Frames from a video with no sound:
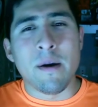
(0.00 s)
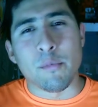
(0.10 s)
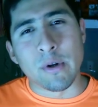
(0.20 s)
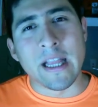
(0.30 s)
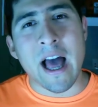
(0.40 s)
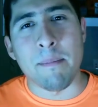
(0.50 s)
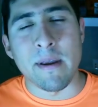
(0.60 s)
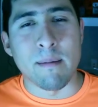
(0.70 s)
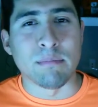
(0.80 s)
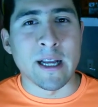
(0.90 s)
Really happy
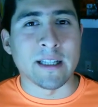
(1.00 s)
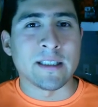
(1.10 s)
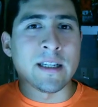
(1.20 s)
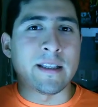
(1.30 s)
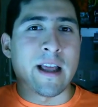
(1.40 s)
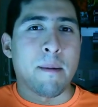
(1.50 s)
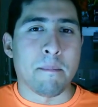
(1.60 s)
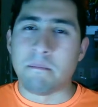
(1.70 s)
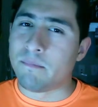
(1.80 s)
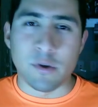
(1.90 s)
and blessed that I'm
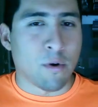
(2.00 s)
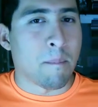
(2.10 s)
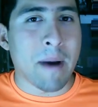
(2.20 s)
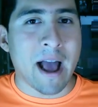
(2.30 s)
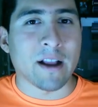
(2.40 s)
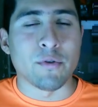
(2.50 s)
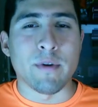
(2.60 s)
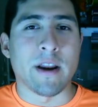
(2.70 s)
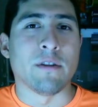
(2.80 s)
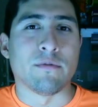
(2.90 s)
you know back and
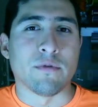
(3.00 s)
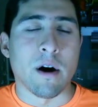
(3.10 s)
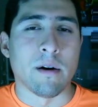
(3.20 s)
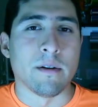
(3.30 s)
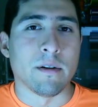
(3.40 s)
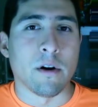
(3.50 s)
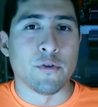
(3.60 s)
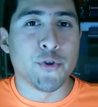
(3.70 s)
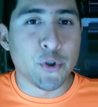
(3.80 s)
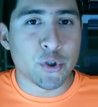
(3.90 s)
ready on on, on
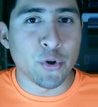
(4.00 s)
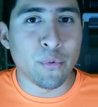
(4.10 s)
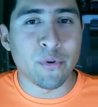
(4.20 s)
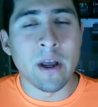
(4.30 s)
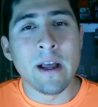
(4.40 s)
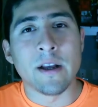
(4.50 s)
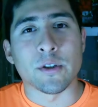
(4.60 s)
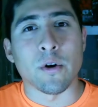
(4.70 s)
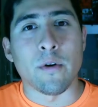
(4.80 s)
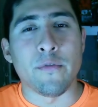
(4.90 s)
YouTube.
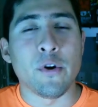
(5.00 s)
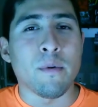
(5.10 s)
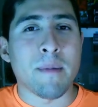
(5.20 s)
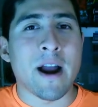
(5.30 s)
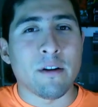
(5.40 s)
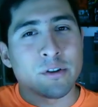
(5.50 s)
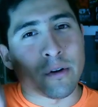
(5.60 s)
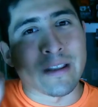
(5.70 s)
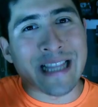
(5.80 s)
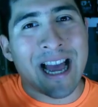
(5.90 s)
So if you don't mind, also
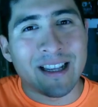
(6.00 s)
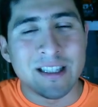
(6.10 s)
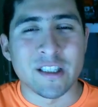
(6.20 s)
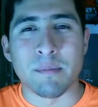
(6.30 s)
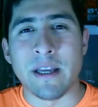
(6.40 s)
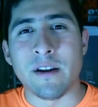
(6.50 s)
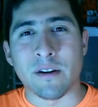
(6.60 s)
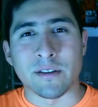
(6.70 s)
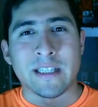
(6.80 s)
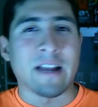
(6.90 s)
like this video
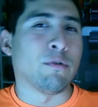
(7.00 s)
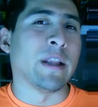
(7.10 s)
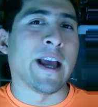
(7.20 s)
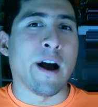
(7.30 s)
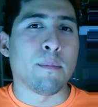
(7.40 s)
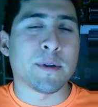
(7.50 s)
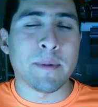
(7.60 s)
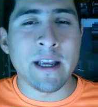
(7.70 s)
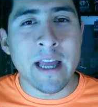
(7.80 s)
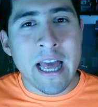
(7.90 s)
because that really helps
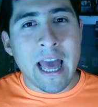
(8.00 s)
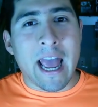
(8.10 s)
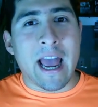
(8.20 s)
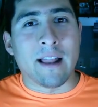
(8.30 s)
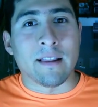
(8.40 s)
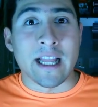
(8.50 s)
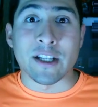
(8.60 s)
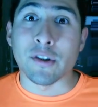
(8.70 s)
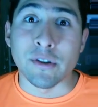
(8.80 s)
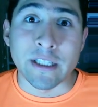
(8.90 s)
me. And let's
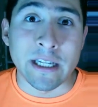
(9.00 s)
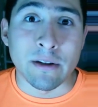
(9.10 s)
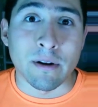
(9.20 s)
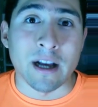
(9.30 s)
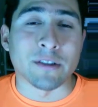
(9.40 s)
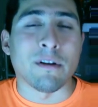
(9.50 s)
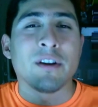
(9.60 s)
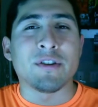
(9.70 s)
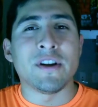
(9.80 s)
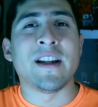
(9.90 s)
continue, guys. So I'll
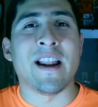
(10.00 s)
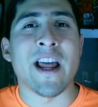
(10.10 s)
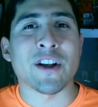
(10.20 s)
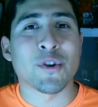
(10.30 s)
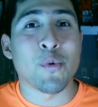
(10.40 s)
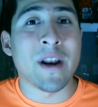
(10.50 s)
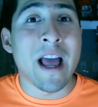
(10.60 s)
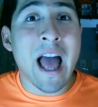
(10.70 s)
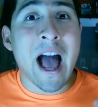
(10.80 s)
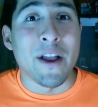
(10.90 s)
see you in the next one,
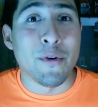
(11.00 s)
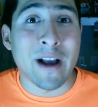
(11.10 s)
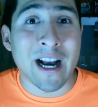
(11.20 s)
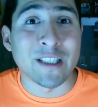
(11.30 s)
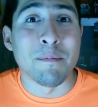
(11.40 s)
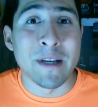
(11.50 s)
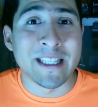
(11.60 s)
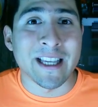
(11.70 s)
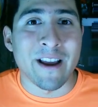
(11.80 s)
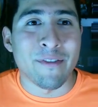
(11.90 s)
and you guys be
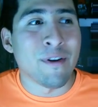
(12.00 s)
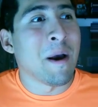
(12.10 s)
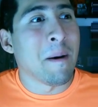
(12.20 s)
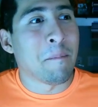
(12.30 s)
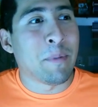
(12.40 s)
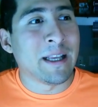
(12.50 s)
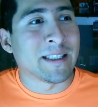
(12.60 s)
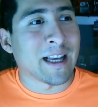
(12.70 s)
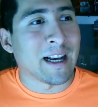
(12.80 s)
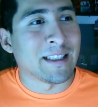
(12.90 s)
safe. Peace,
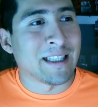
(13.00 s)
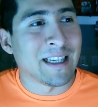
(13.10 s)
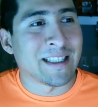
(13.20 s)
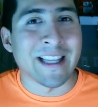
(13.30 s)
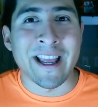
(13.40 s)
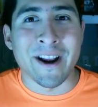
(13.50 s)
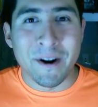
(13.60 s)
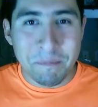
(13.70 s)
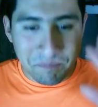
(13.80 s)
guys. Take care.